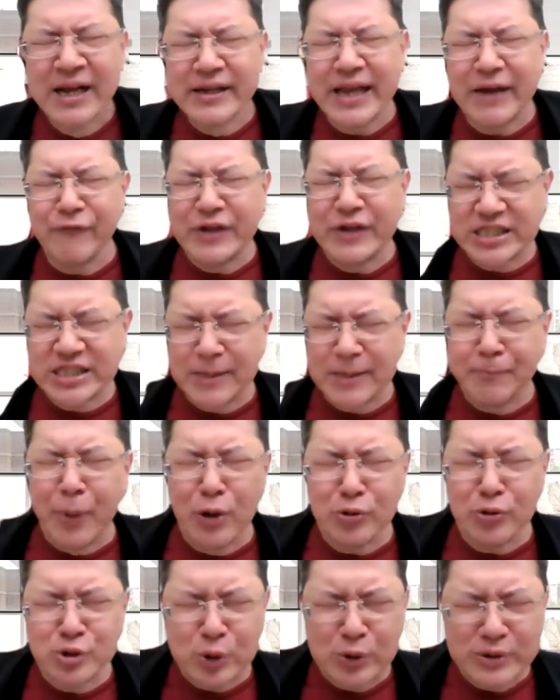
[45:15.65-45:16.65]
that we're
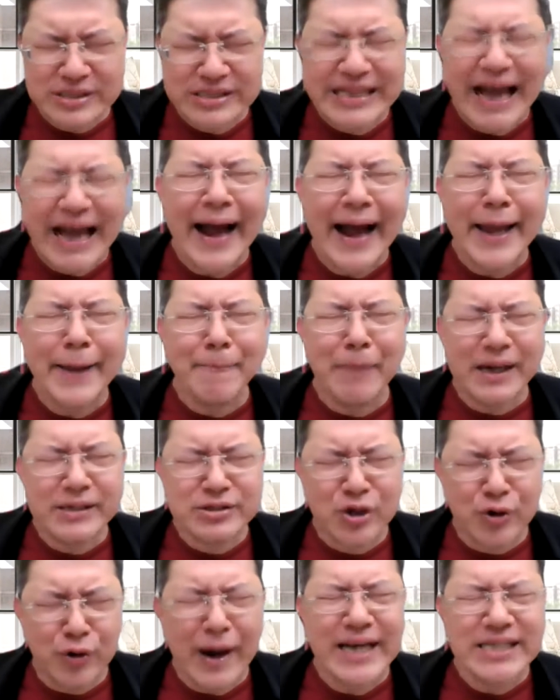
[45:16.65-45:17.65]
supposed to die,
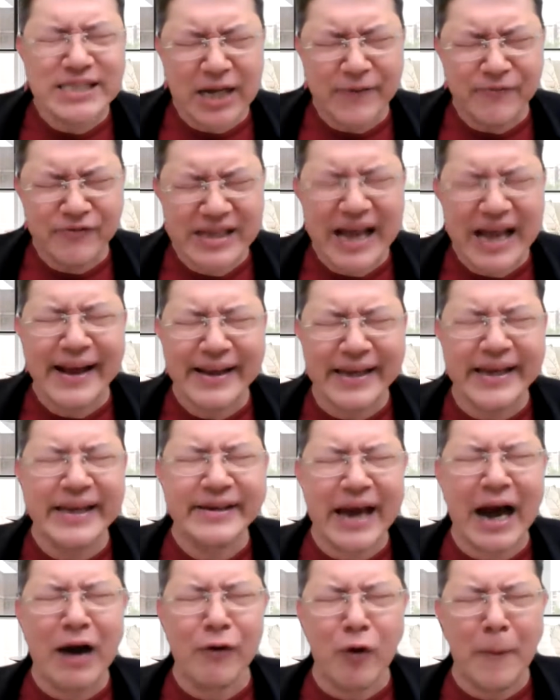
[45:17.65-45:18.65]
but Christ have died
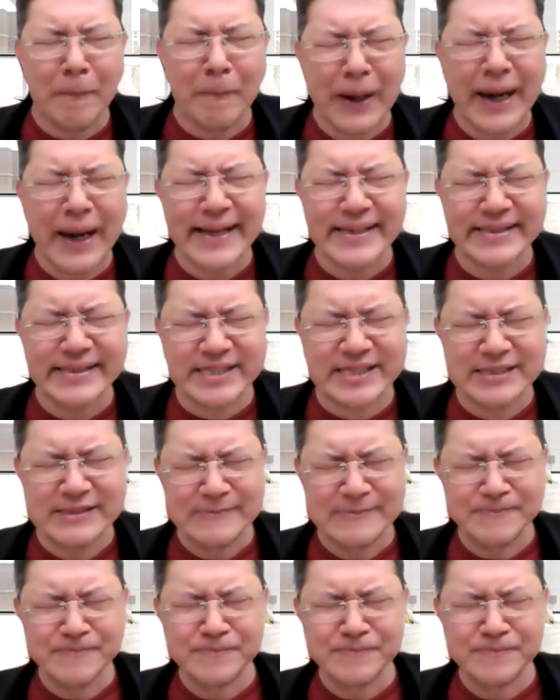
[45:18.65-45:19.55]
in our place.